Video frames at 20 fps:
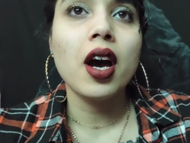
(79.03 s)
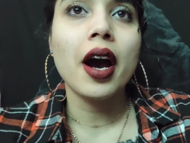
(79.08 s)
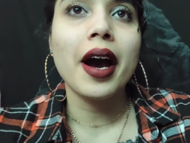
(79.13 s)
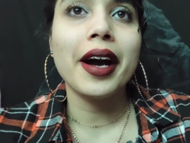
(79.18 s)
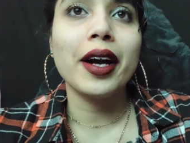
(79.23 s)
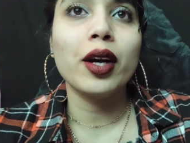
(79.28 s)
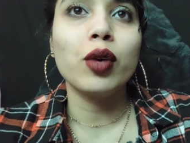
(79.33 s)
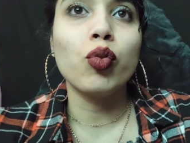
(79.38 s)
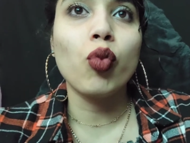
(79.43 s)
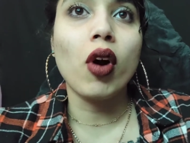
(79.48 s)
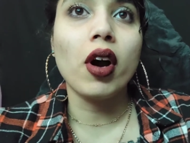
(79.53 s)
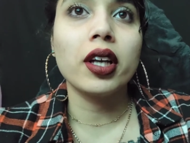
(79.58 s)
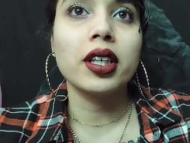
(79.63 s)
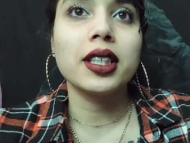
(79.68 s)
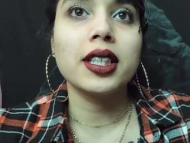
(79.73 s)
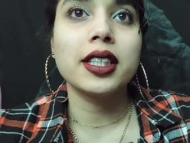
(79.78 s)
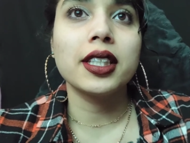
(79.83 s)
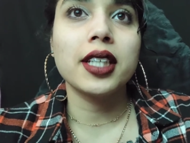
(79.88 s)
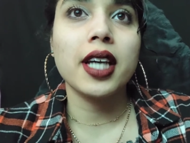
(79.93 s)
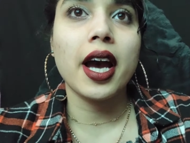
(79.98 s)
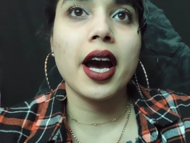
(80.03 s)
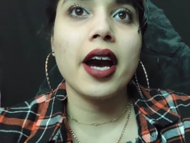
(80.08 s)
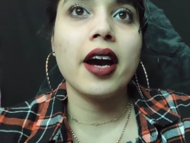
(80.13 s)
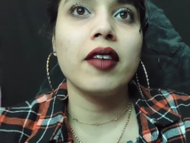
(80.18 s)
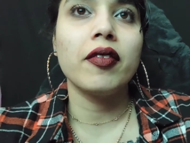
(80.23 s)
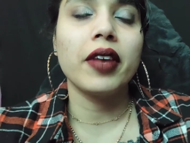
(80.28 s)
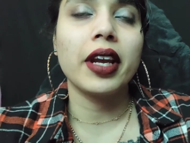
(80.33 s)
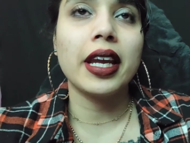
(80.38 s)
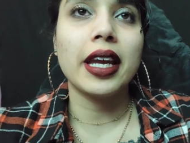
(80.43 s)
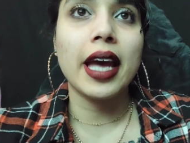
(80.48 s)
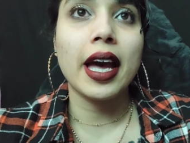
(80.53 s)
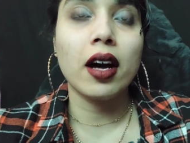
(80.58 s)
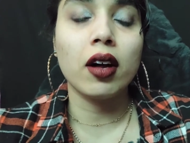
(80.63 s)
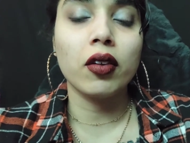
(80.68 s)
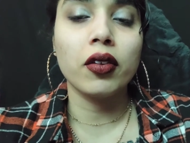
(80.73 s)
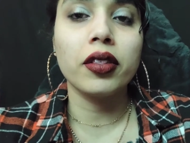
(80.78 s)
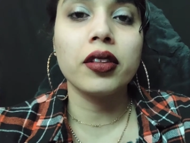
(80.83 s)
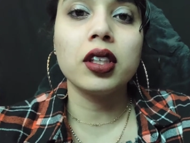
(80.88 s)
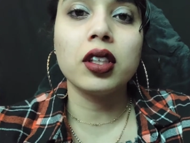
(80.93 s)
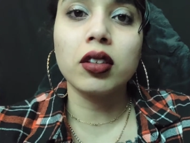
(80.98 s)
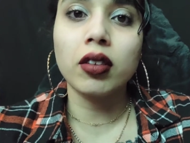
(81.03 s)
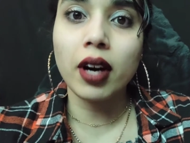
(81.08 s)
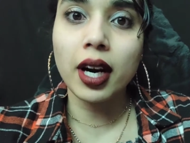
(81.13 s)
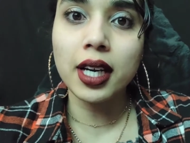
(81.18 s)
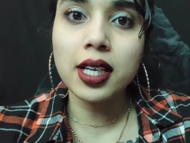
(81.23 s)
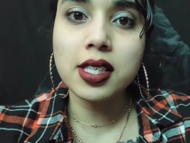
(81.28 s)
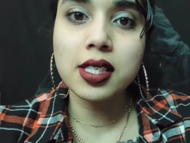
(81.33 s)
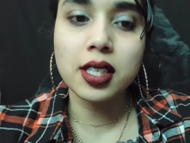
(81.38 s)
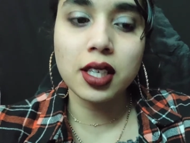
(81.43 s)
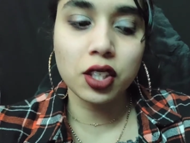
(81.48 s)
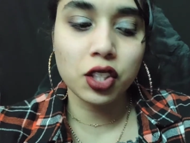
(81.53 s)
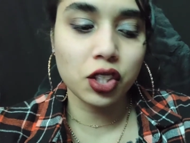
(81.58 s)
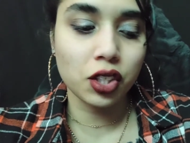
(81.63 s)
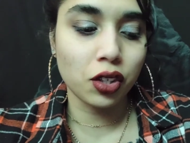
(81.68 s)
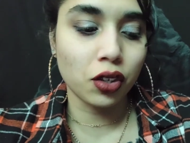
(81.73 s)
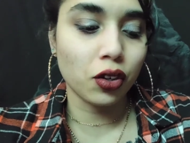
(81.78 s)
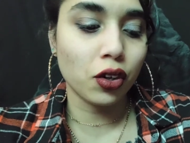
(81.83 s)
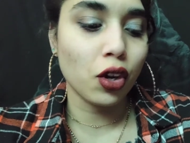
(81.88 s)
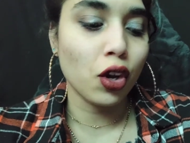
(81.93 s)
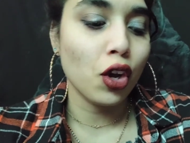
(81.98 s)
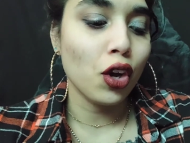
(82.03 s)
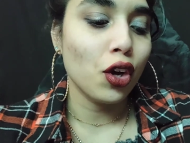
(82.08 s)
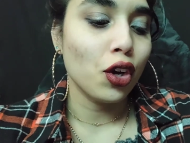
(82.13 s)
I wanted to have a healthy cry session.